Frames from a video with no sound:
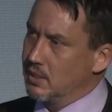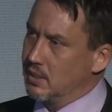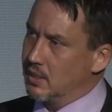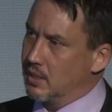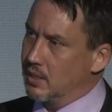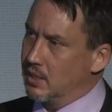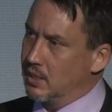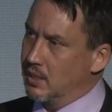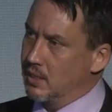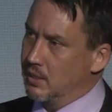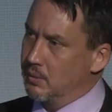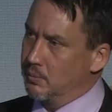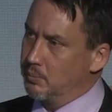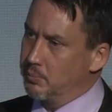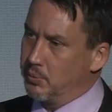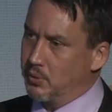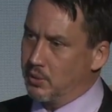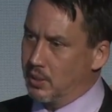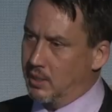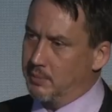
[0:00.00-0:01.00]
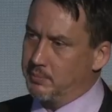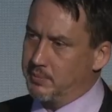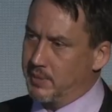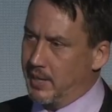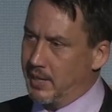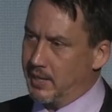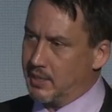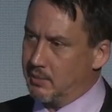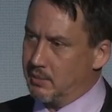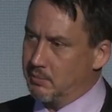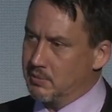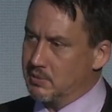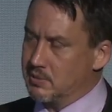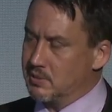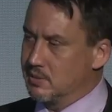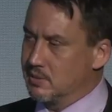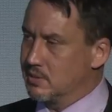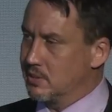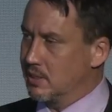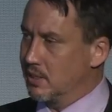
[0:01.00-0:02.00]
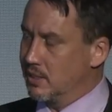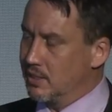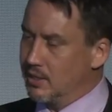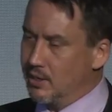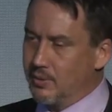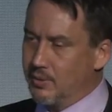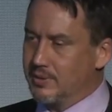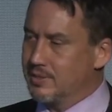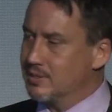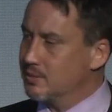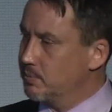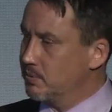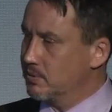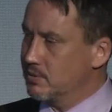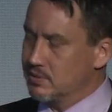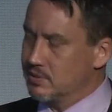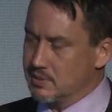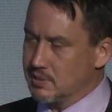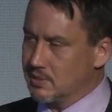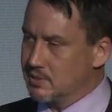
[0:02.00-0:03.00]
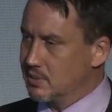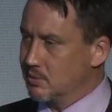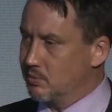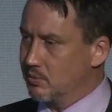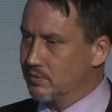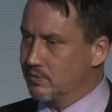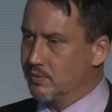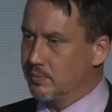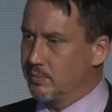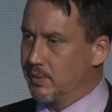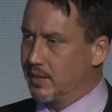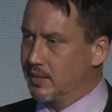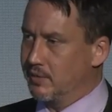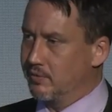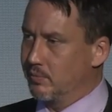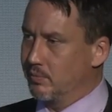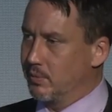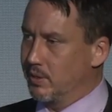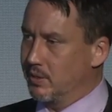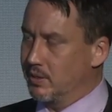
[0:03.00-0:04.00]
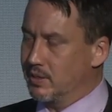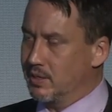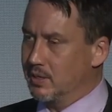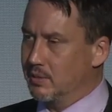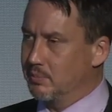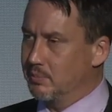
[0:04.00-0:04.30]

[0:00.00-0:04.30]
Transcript: pull up documents and say, you know what, this person says they work for Bank of America,